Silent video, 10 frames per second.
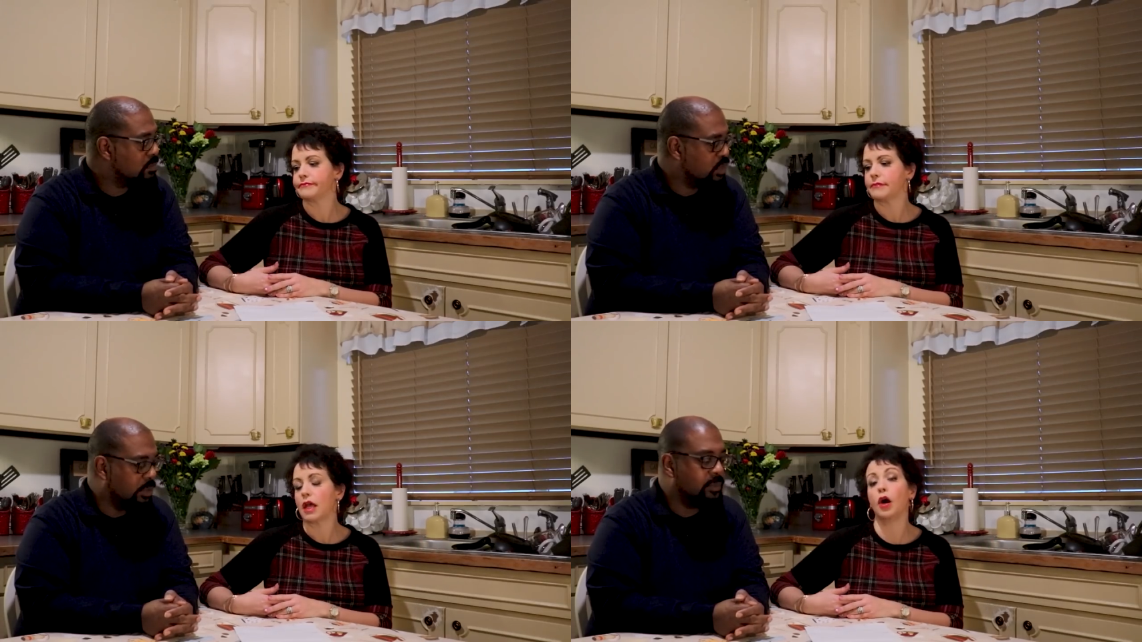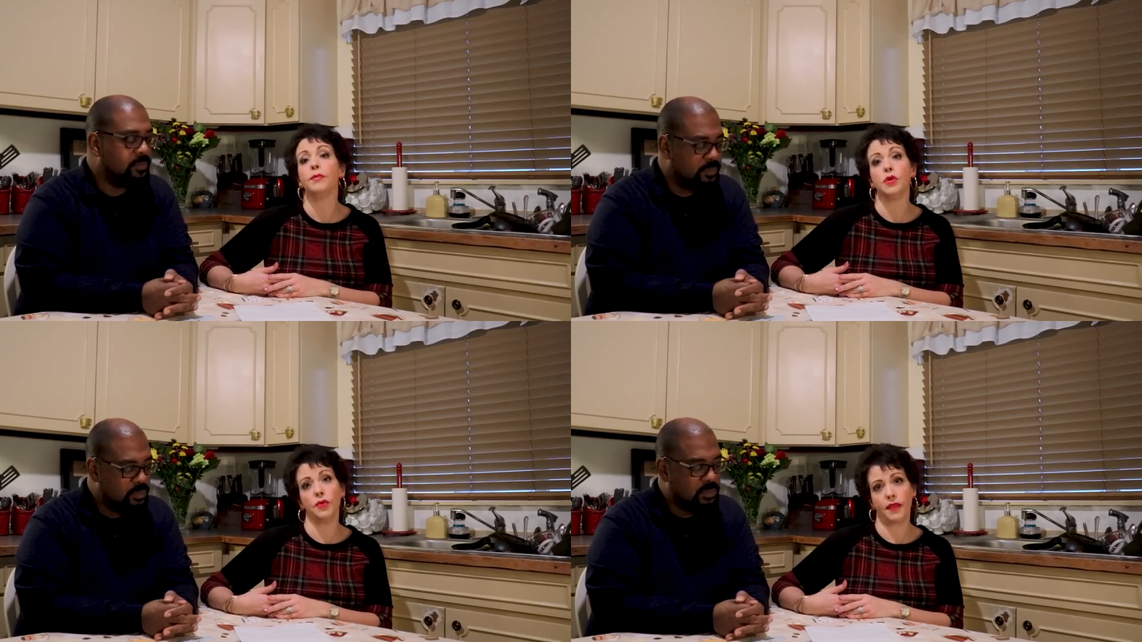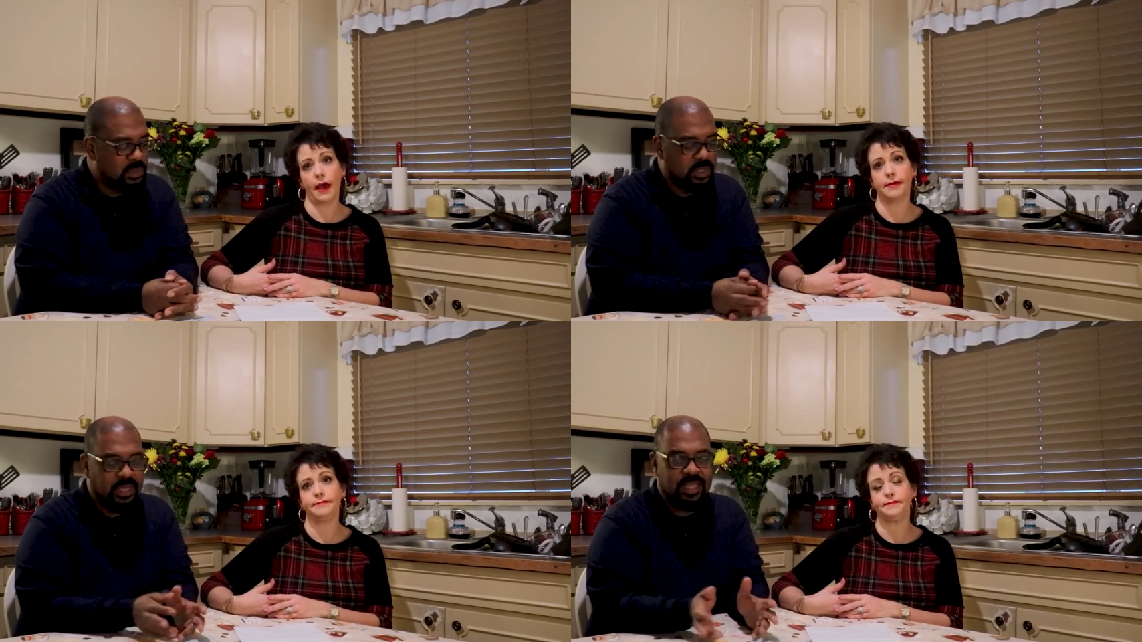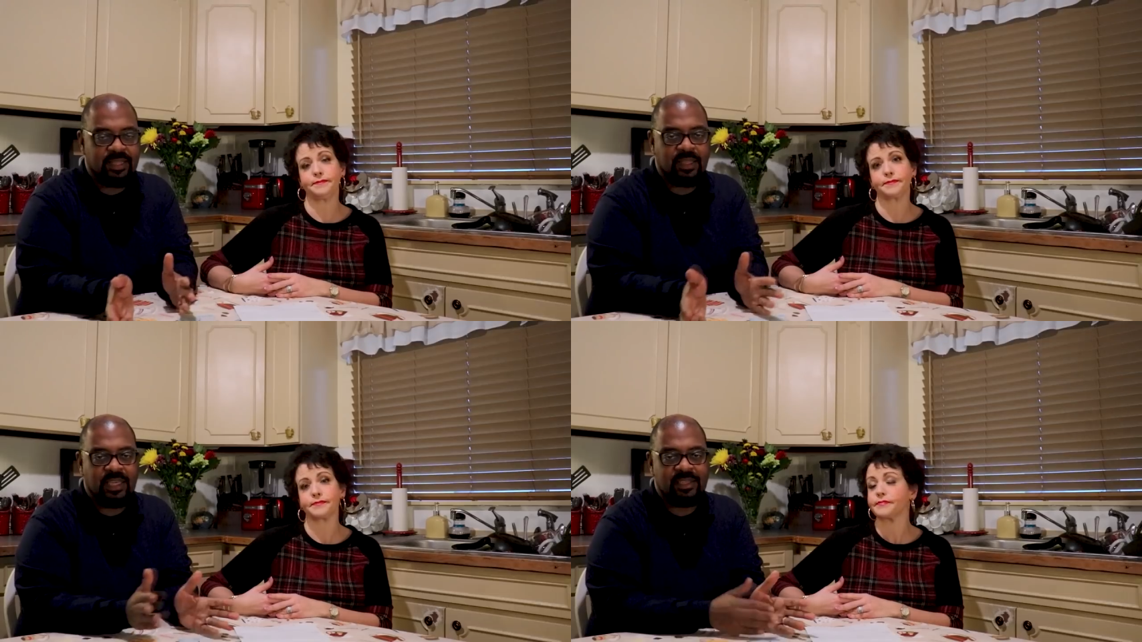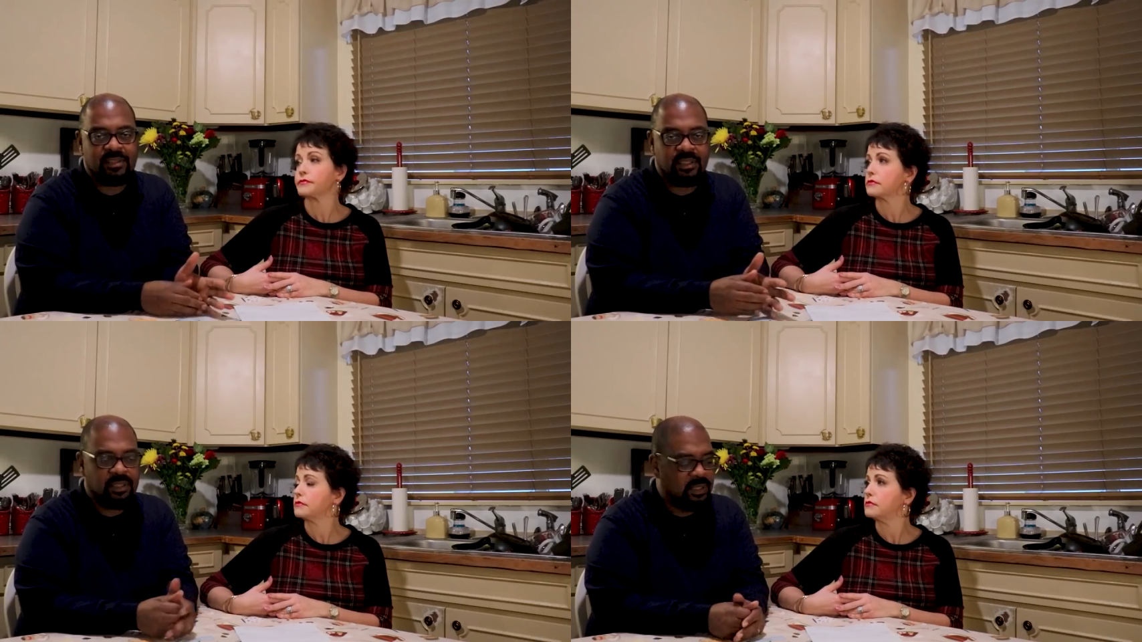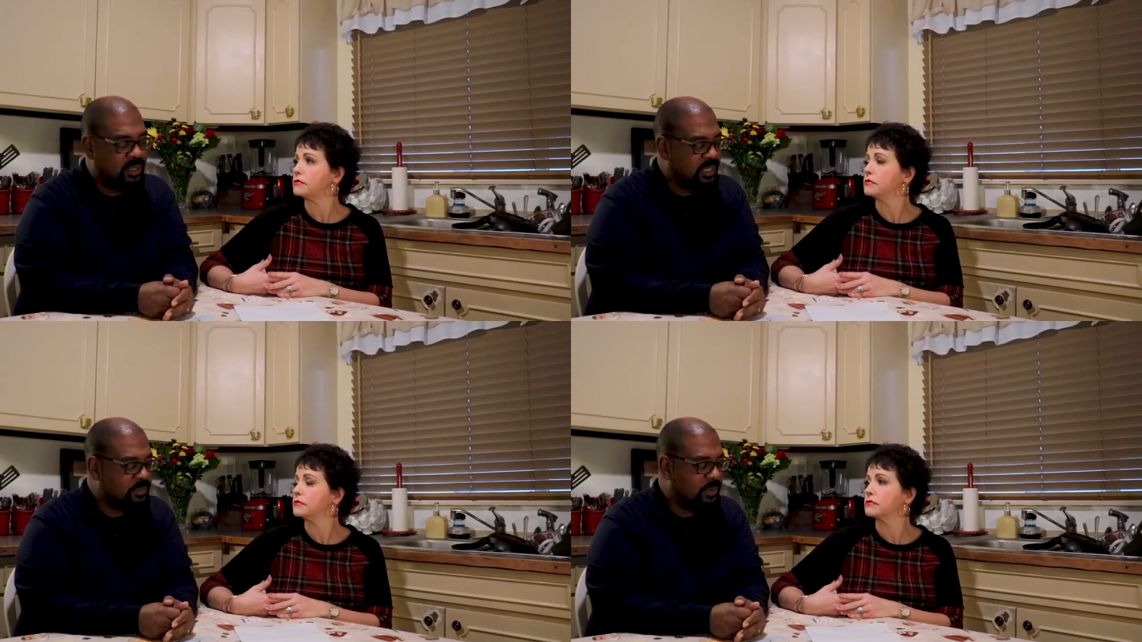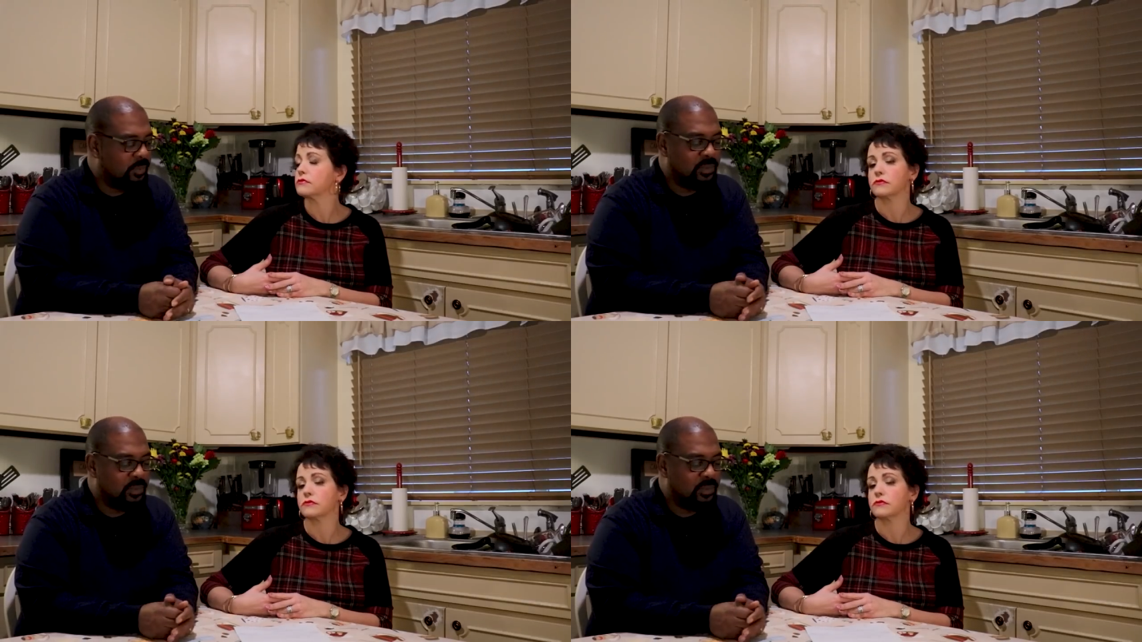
Speaker 1: sure. help you with that. So that leads into the next point,